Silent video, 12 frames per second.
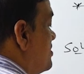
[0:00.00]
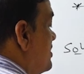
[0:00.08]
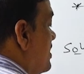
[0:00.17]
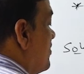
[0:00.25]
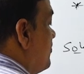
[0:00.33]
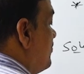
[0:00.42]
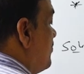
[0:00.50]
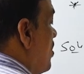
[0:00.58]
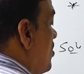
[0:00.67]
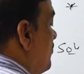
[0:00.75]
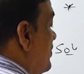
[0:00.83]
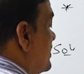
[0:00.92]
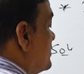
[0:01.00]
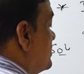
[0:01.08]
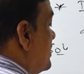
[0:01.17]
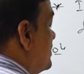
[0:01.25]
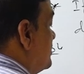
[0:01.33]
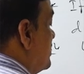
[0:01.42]
f of x
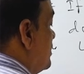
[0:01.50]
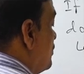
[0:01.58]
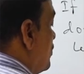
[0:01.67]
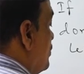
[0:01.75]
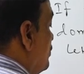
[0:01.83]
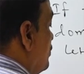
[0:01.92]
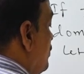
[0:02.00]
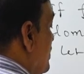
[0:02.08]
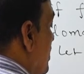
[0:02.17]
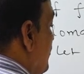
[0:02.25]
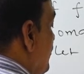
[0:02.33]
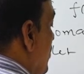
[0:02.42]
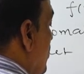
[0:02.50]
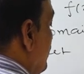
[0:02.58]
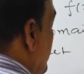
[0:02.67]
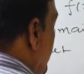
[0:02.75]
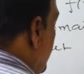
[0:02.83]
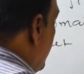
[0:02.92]
is equal to f of
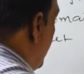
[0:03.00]
a.